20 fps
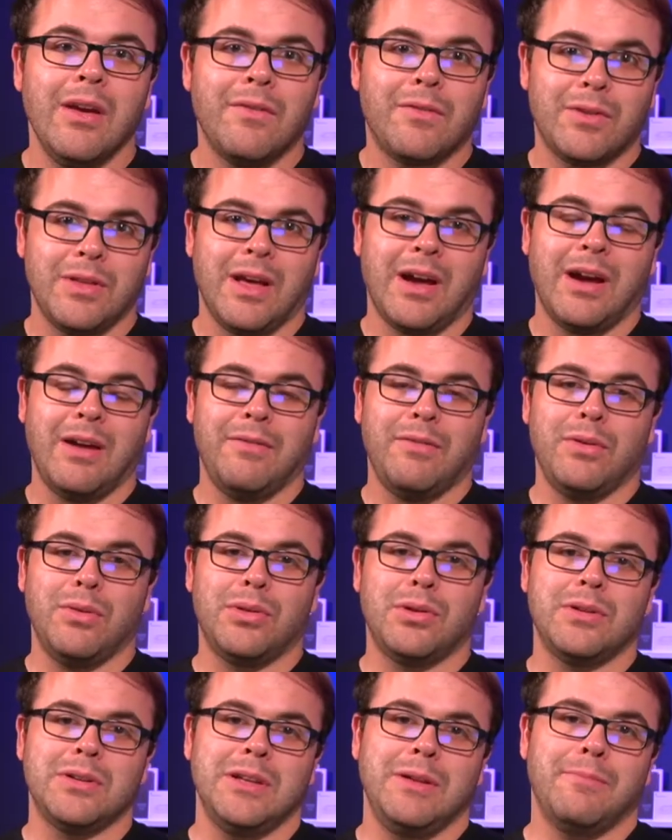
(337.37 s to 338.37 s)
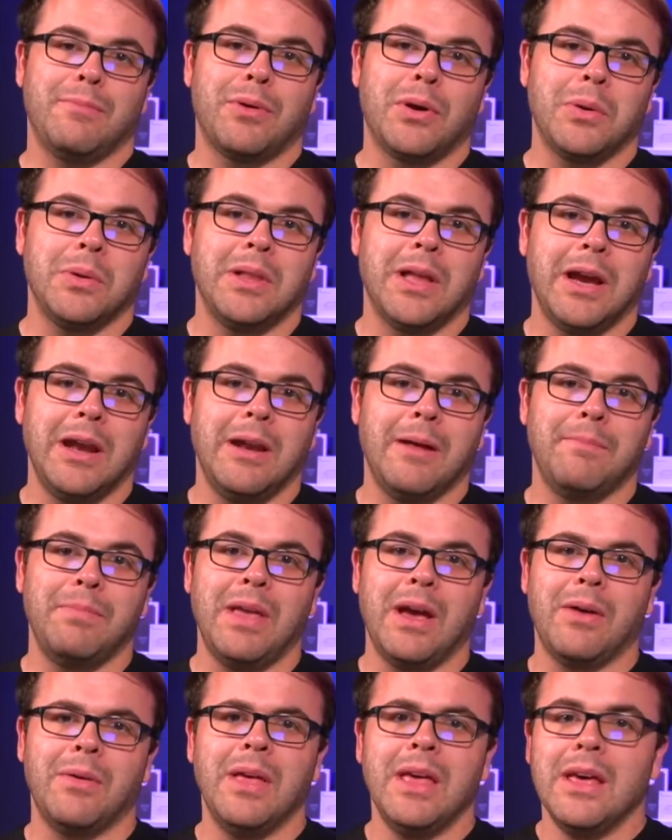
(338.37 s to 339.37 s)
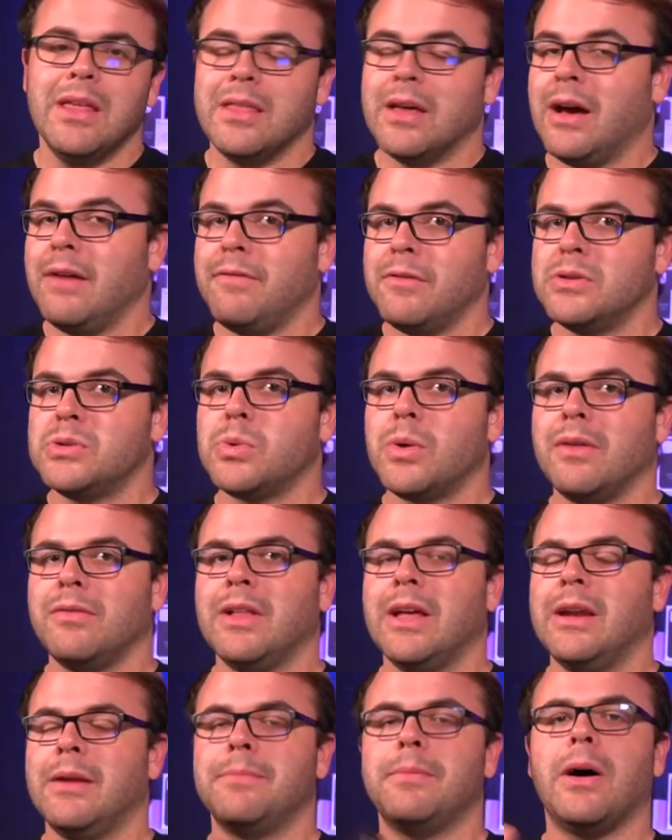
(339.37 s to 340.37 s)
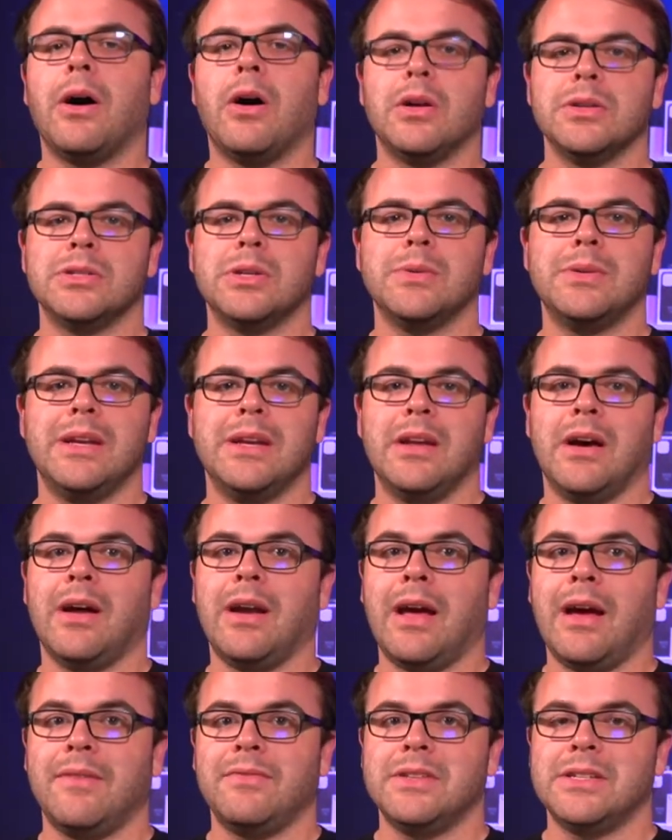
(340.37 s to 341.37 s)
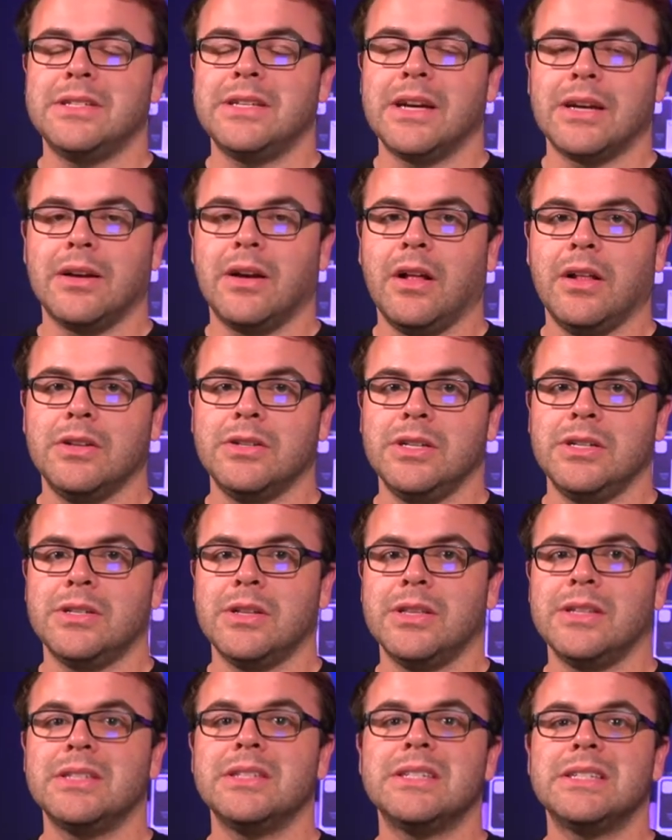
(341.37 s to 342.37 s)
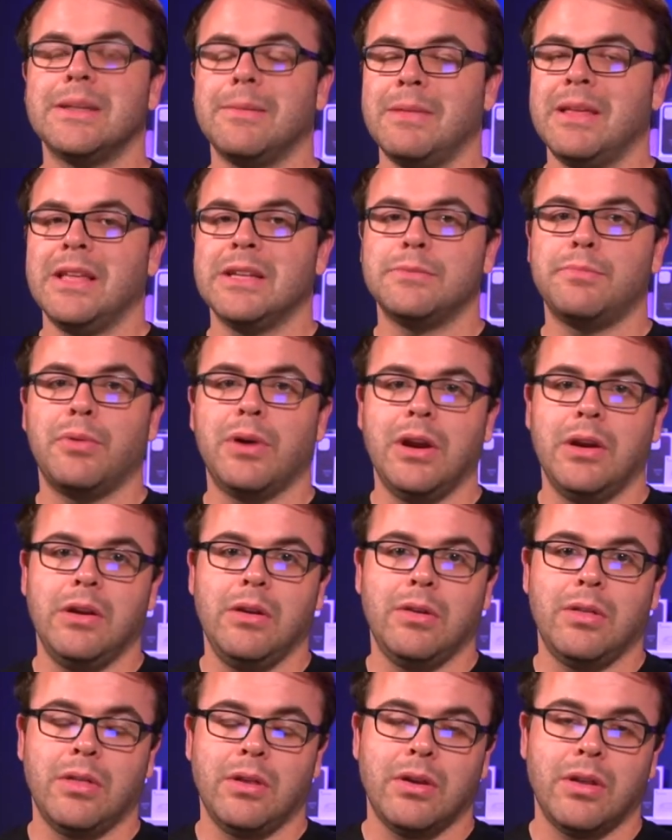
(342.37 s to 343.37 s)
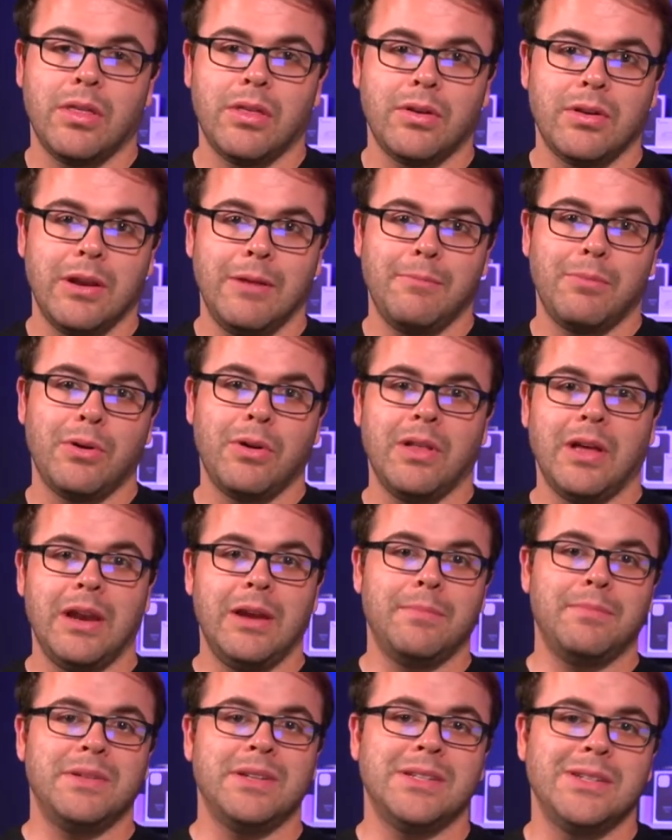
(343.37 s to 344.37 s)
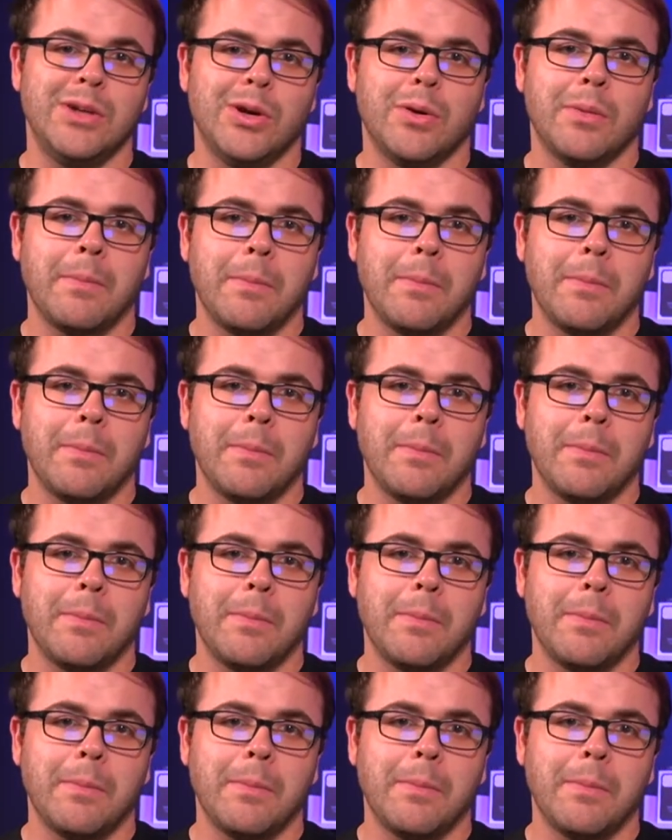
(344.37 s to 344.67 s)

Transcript: for the iPhone 13 Pro lineup. Now, the iPhone 12 lineup also did not have this technology, so this is something that's brand new for the 13 Pro lineup this year.